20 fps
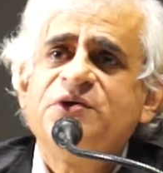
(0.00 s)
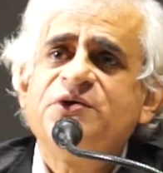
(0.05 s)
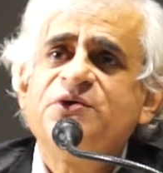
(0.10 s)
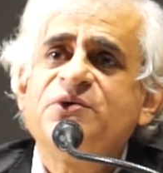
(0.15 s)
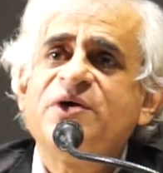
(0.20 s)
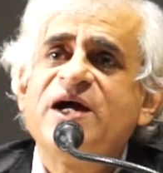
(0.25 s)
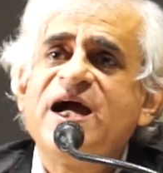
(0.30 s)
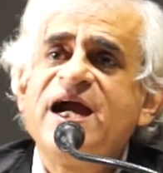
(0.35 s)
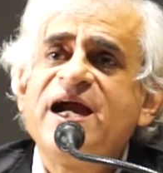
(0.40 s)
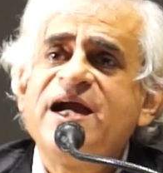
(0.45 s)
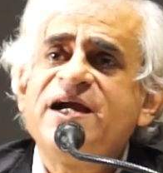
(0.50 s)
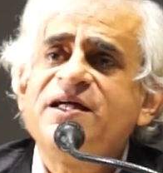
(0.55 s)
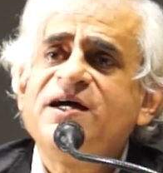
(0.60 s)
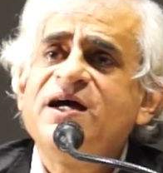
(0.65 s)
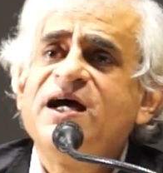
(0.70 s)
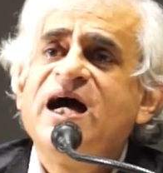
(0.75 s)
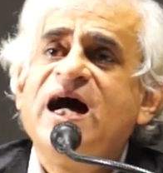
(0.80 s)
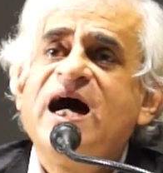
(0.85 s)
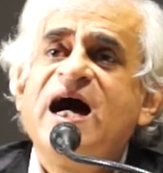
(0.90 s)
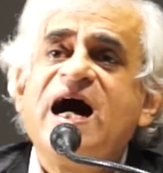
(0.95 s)
you
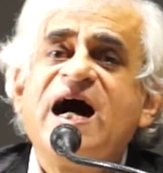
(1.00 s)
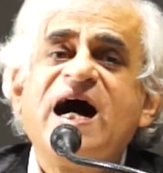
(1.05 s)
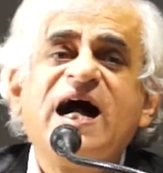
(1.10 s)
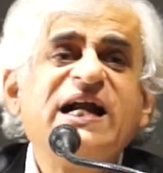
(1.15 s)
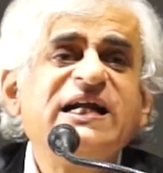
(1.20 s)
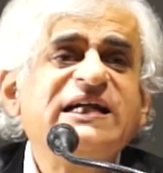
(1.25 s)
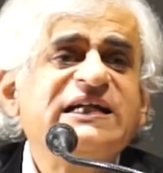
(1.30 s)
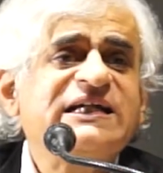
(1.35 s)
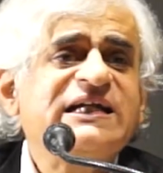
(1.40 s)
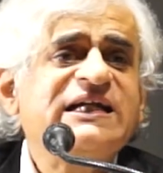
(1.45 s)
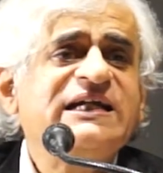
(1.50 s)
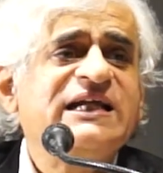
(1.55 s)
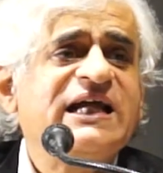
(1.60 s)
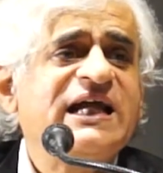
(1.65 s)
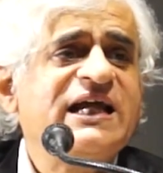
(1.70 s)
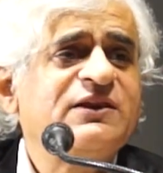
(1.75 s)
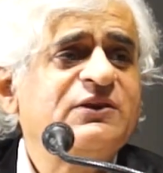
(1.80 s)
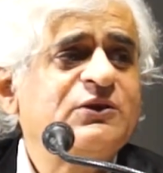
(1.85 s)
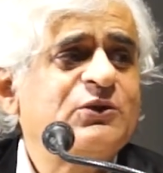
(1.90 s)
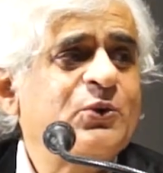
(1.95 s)
had
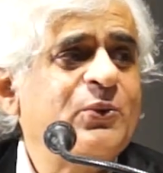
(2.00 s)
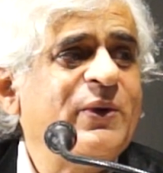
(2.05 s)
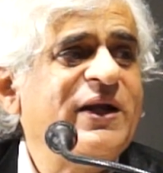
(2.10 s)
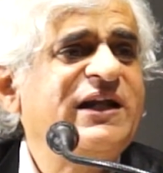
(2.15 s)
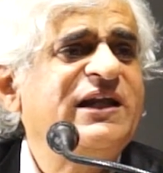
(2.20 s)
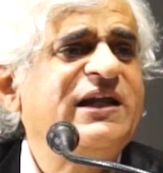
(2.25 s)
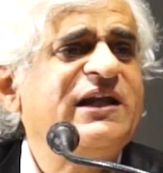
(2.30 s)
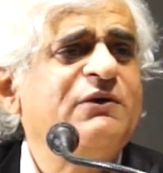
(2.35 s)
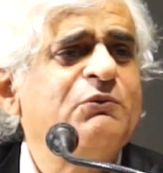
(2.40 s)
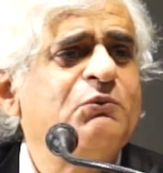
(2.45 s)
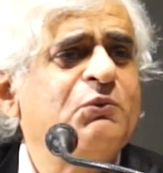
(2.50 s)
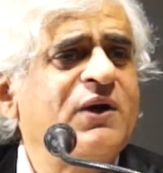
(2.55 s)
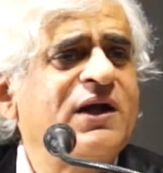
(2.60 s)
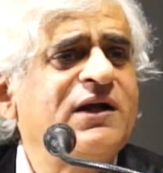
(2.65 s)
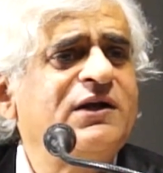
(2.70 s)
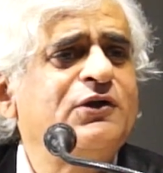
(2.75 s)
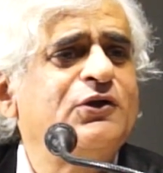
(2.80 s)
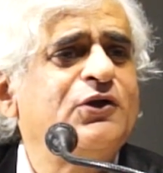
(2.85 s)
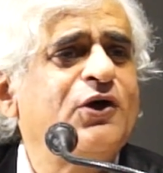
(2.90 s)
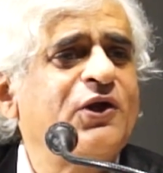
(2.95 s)

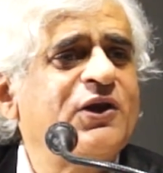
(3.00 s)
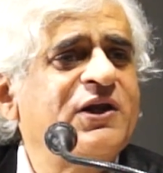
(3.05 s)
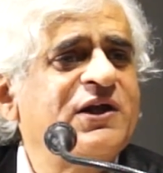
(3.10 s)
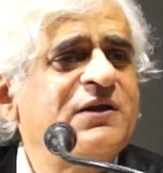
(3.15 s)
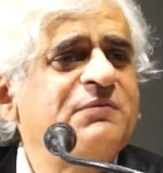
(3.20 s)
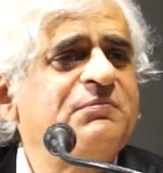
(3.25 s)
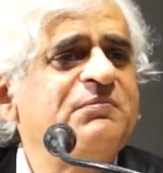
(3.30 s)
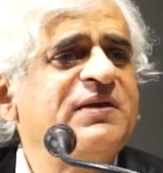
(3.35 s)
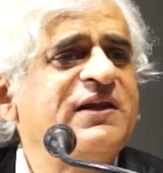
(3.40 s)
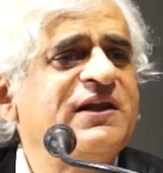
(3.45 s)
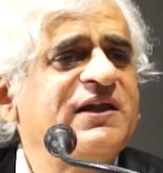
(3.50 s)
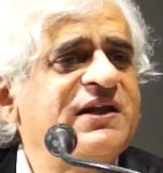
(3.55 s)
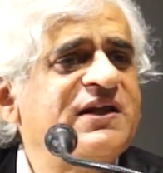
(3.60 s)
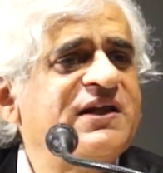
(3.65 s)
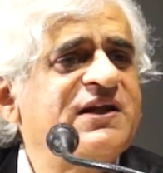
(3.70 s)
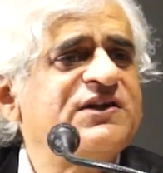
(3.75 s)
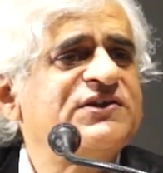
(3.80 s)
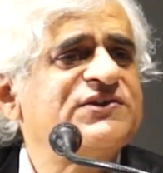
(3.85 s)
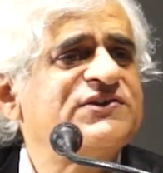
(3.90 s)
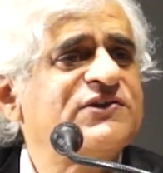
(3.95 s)
$121
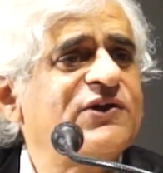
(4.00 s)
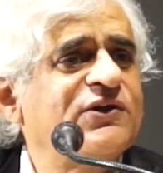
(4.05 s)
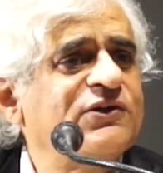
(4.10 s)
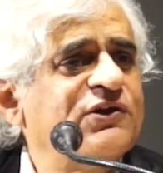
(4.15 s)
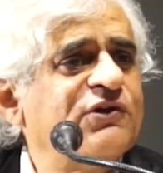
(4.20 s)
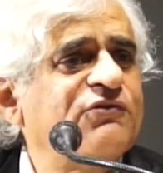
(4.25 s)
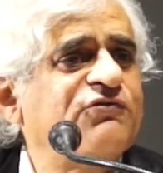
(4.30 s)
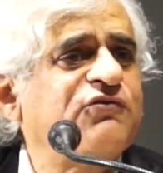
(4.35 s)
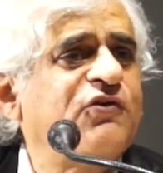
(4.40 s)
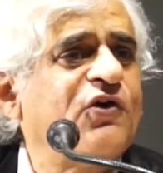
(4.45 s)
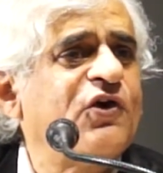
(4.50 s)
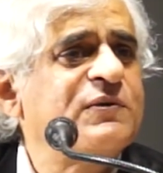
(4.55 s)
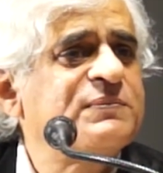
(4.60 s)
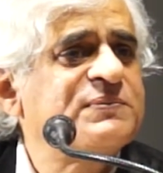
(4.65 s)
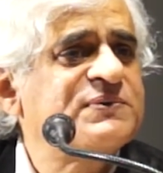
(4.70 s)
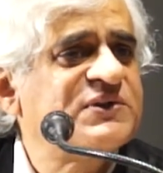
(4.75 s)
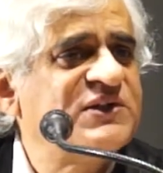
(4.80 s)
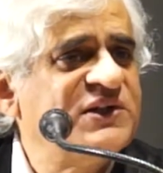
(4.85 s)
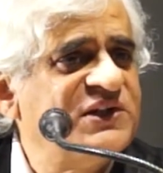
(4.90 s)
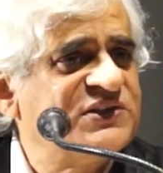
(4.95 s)
billionaires on the
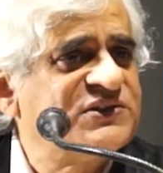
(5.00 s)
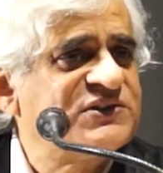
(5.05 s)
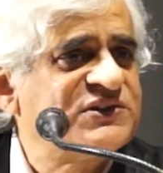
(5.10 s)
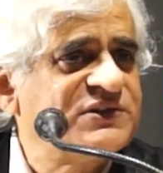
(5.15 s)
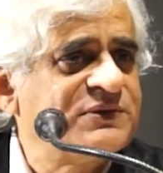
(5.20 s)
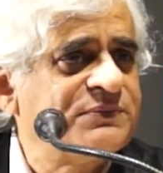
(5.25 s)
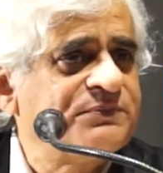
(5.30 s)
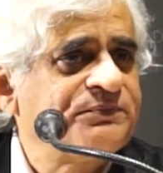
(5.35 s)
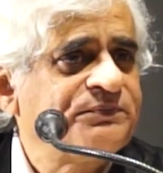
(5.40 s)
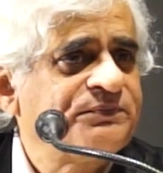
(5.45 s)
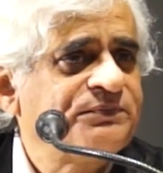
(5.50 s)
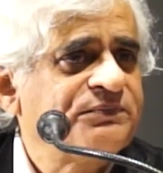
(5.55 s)
Forbes list.